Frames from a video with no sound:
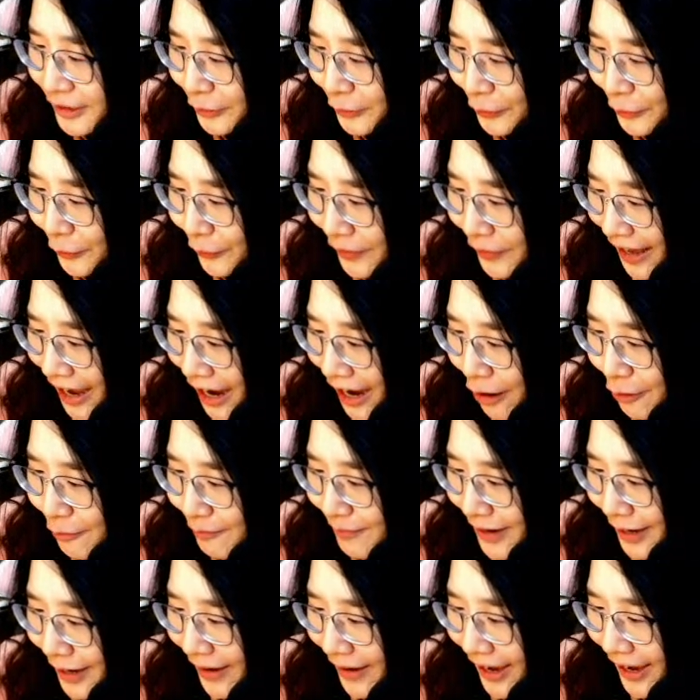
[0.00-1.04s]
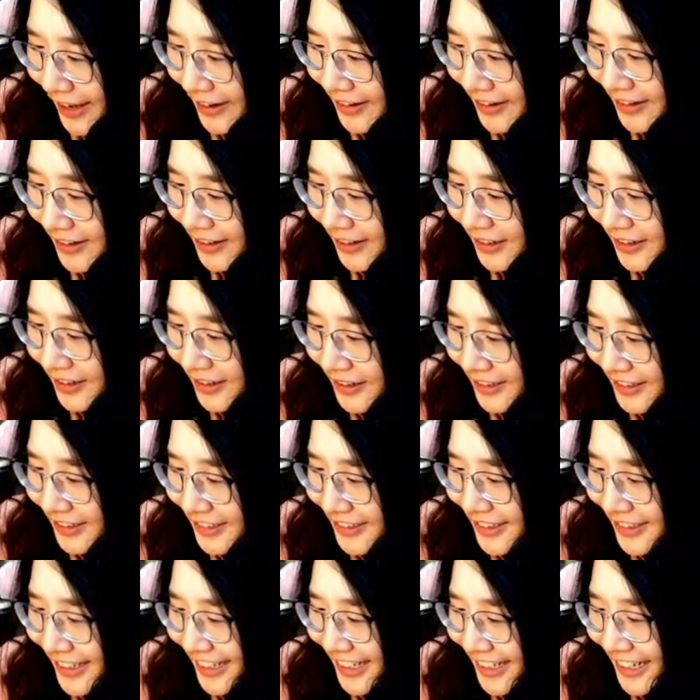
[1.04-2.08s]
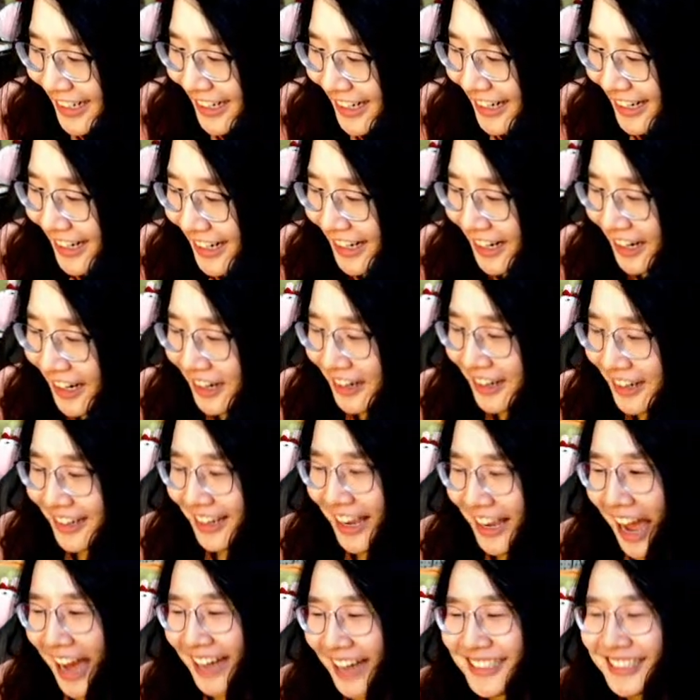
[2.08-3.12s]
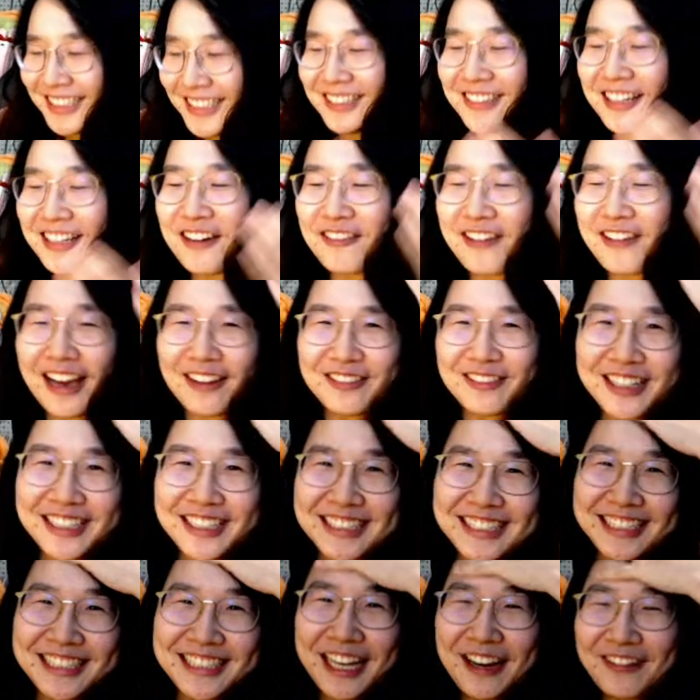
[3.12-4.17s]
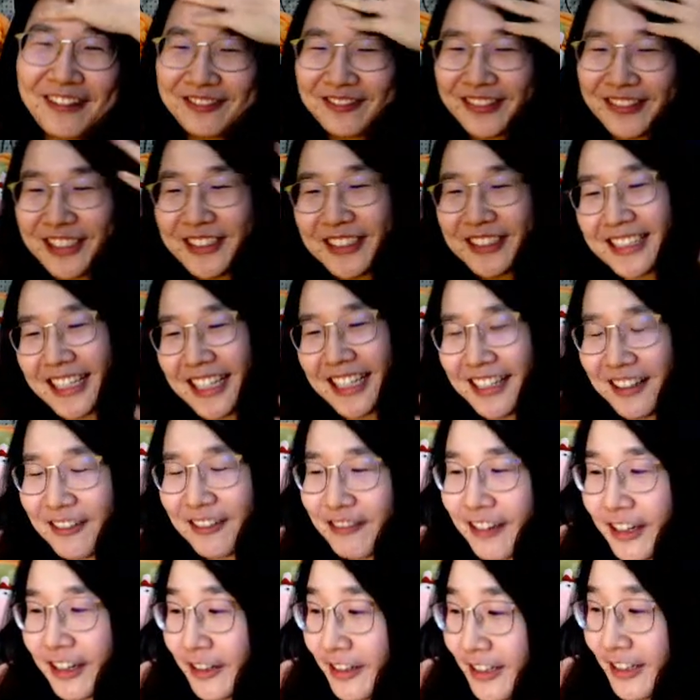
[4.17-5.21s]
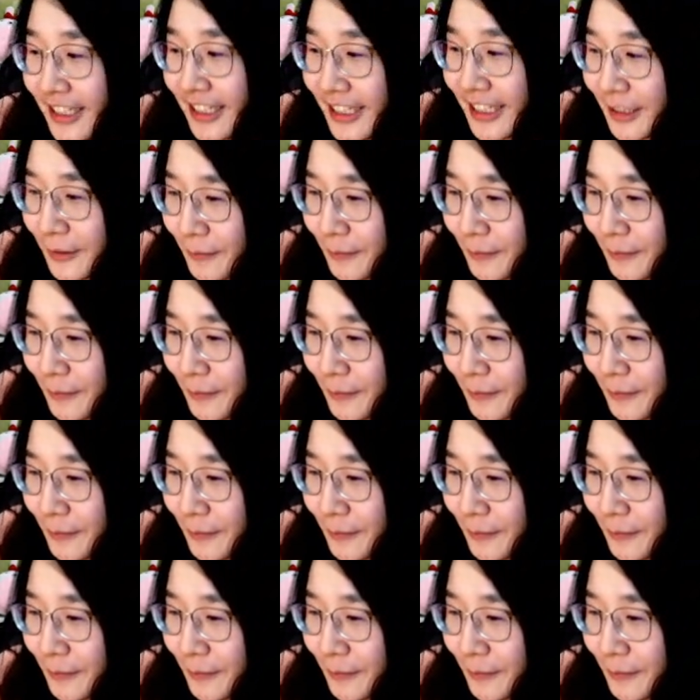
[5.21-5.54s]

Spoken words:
loud, my bad. Yeah, so now we have got some music finally.